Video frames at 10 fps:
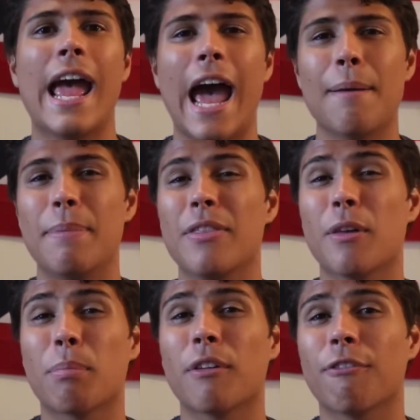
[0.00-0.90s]
had been the
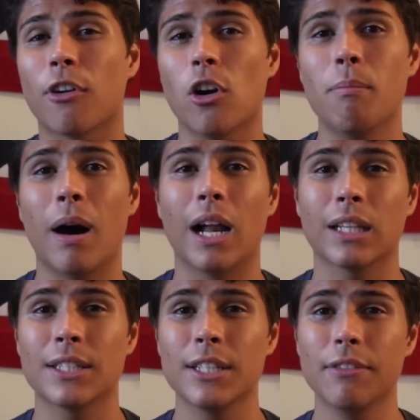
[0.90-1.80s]
preferred
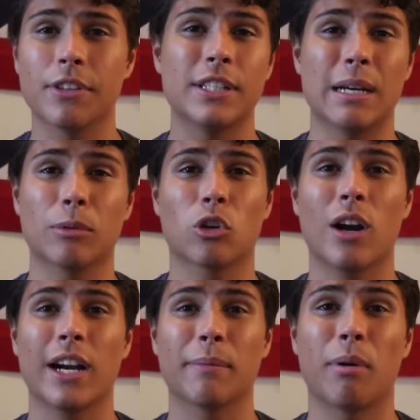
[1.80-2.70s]
policy of the
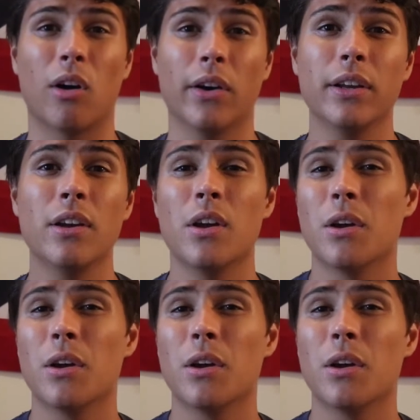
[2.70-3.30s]
Democratic Party